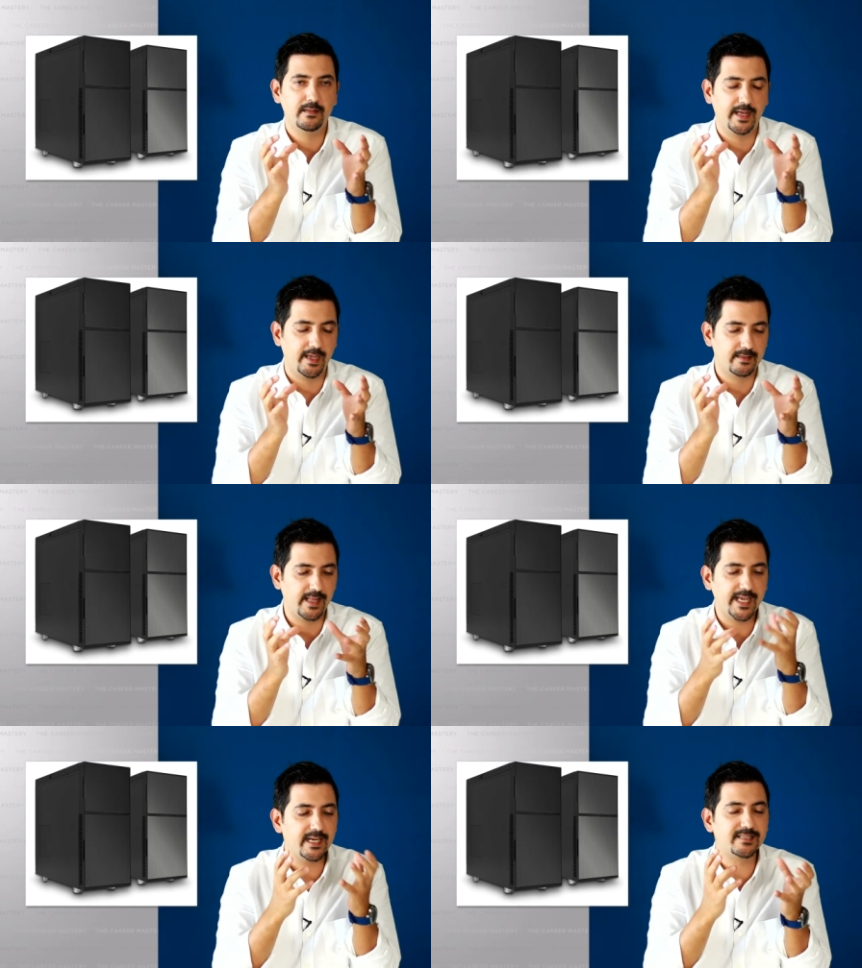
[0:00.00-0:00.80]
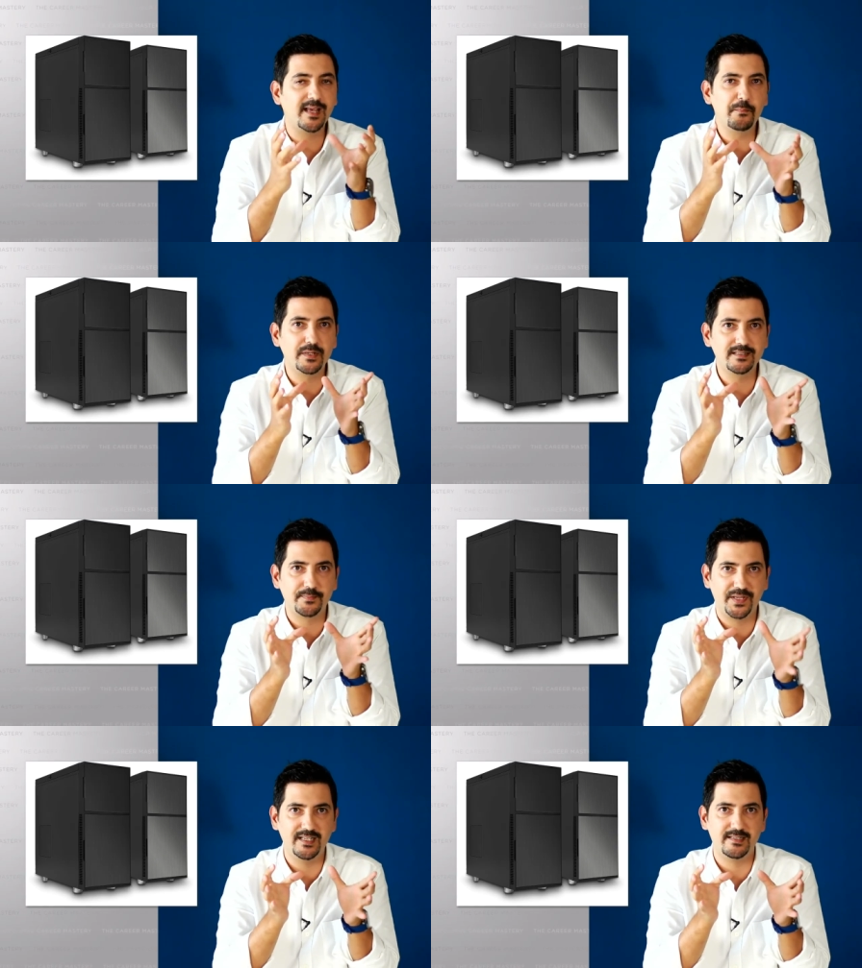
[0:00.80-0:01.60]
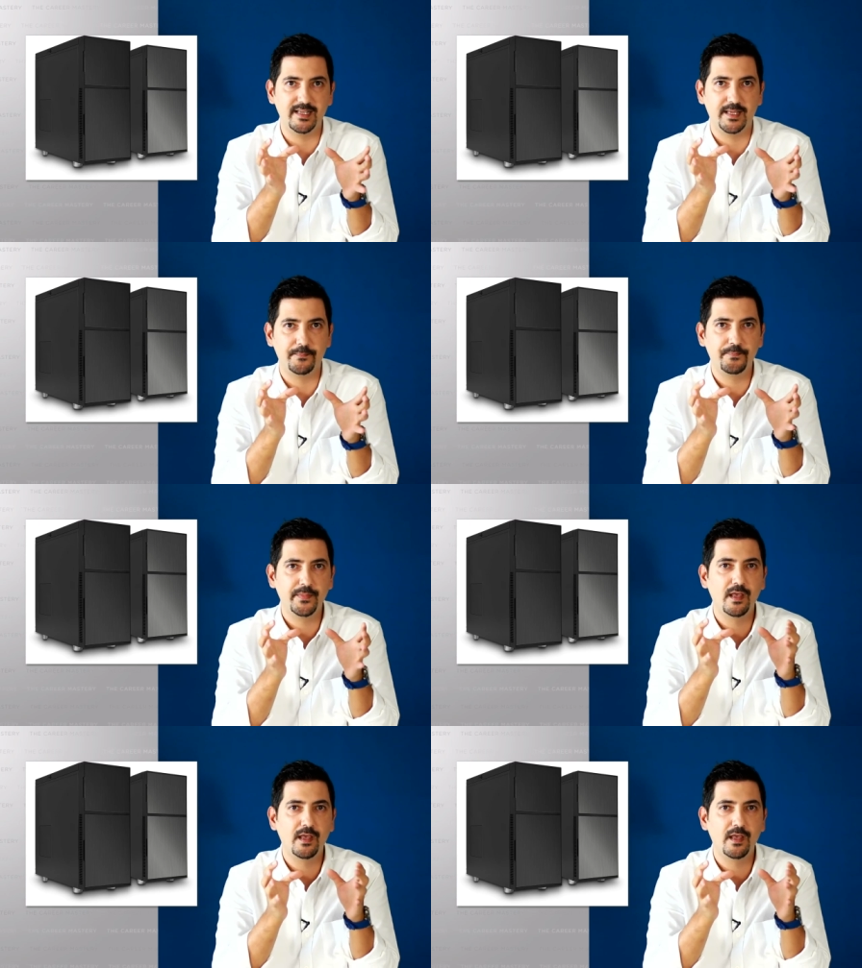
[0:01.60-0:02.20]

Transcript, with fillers: like, like an assembled P C.